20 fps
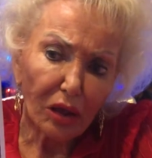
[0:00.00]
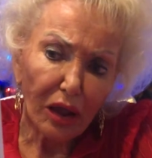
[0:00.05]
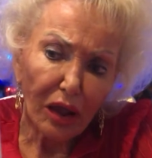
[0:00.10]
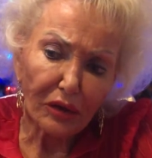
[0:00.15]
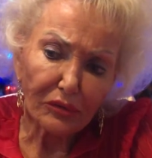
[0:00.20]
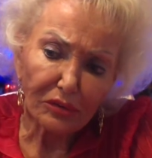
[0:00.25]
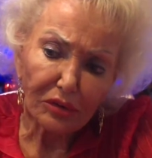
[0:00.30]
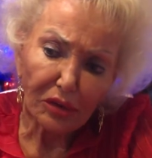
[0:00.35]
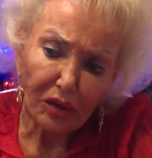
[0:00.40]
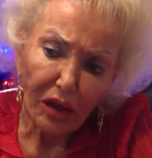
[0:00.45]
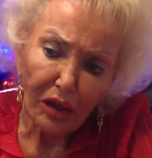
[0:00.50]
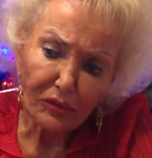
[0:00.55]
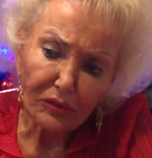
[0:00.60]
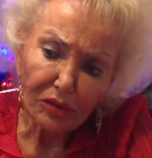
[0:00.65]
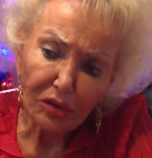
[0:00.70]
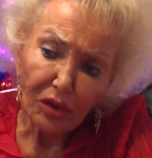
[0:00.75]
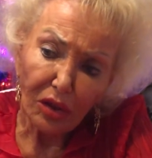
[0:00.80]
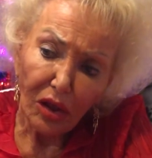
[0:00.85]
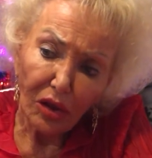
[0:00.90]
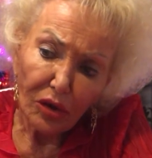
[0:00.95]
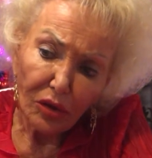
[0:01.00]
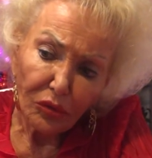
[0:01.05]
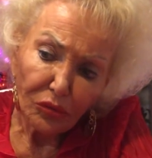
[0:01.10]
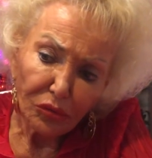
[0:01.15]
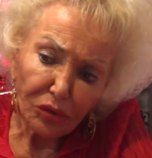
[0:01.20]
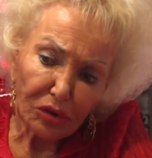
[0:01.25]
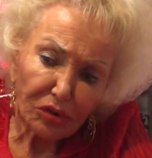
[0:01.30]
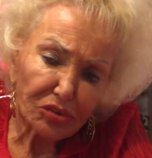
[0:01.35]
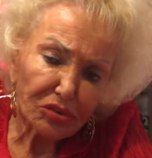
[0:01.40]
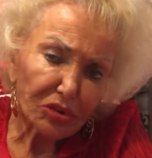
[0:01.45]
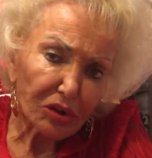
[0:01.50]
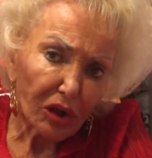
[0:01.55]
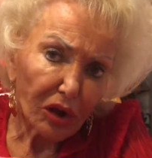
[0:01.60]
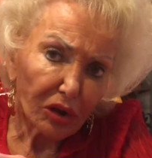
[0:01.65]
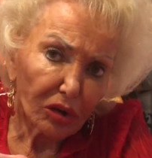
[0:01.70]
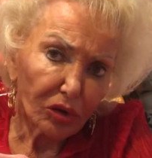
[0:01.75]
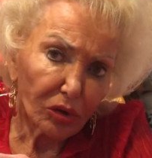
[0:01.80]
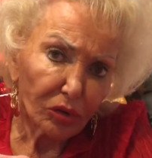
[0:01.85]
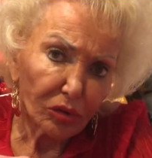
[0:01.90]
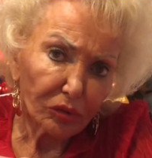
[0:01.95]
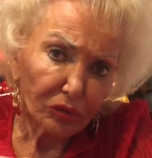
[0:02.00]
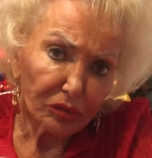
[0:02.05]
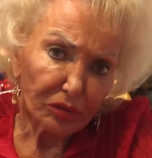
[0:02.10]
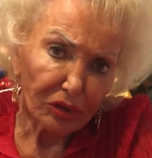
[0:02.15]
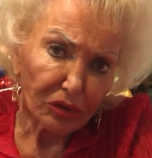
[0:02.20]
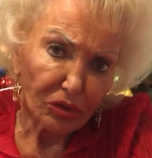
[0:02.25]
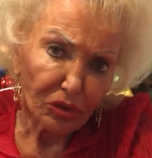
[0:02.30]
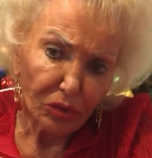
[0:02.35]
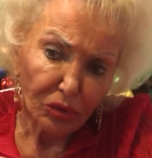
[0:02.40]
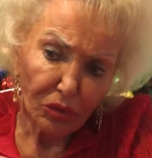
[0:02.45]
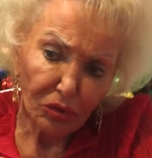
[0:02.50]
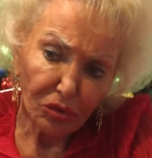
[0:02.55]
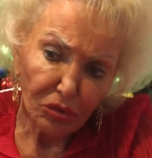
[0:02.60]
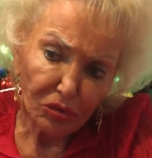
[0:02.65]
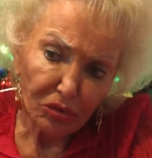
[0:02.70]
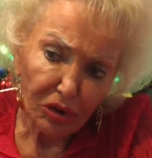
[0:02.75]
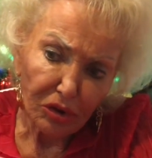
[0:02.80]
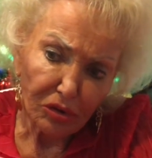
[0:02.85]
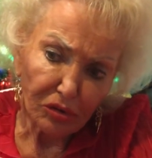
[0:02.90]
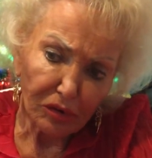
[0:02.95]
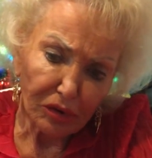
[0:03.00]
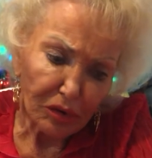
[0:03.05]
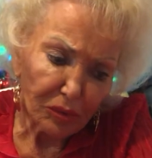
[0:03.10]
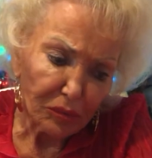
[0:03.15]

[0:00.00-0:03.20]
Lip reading: having reached a goal that you did already,